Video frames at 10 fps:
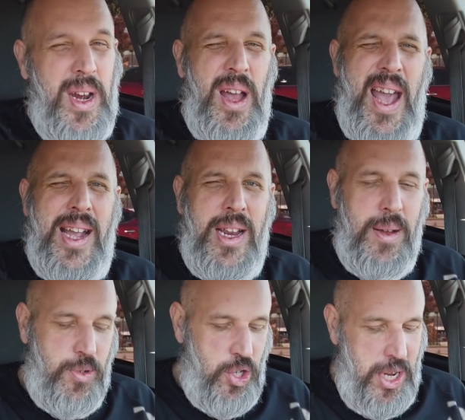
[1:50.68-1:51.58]
been hacking
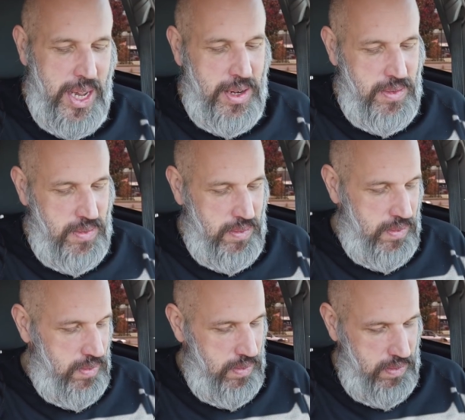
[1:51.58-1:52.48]
up shit.
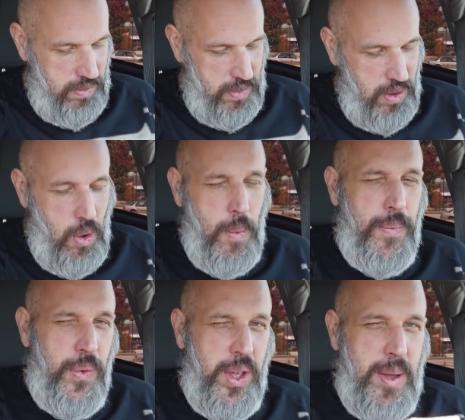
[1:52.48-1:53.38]

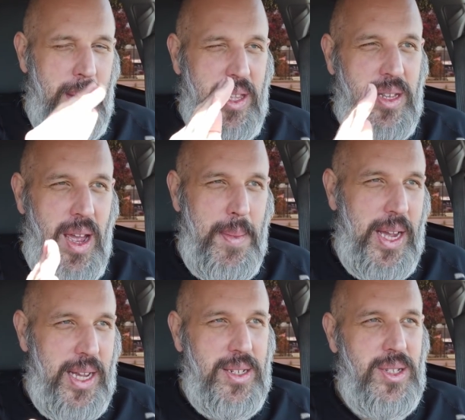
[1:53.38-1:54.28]
Hopefully by the time
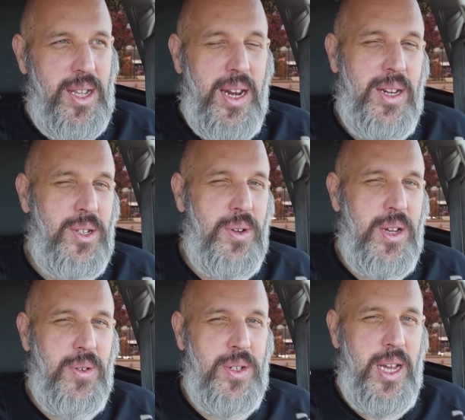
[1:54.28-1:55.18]
I get to San
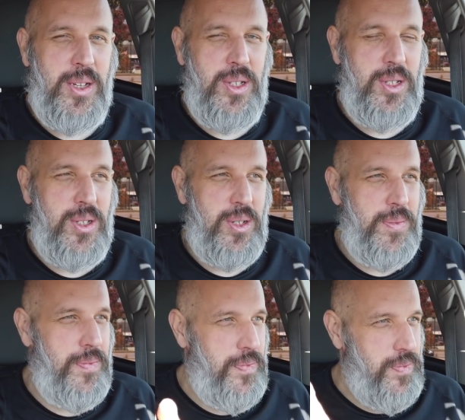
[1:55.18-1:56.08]
Antonio, Texas,
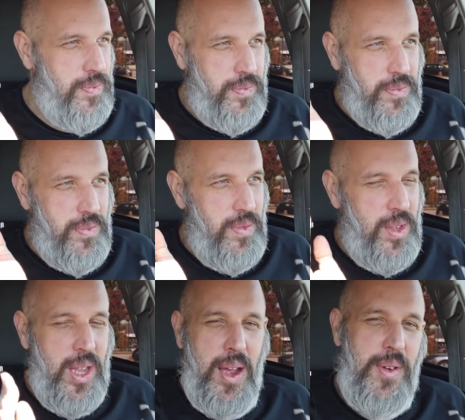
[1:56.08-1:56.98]

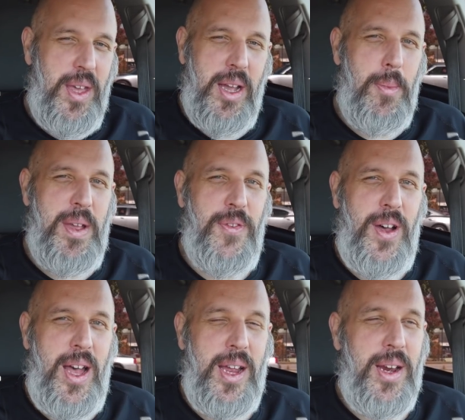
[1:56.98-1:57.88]
everything will be
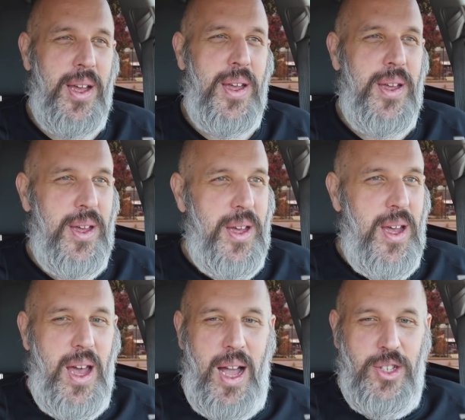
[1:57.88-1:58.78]
fine.
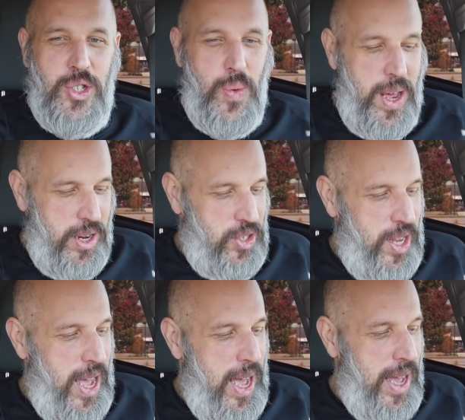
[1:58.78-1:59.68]
I just want to
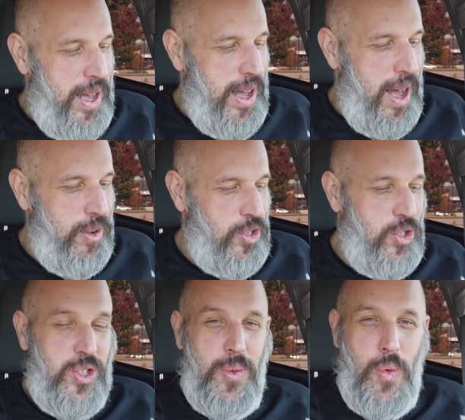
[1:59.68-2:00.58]
say, I was
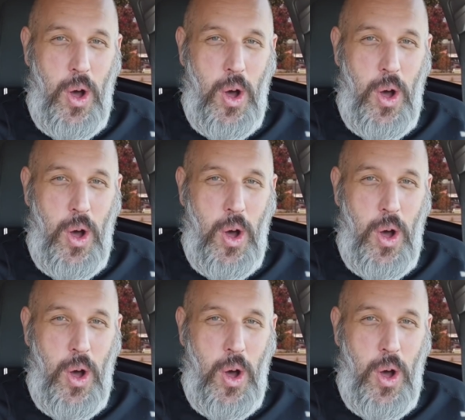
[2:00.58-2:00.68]
just in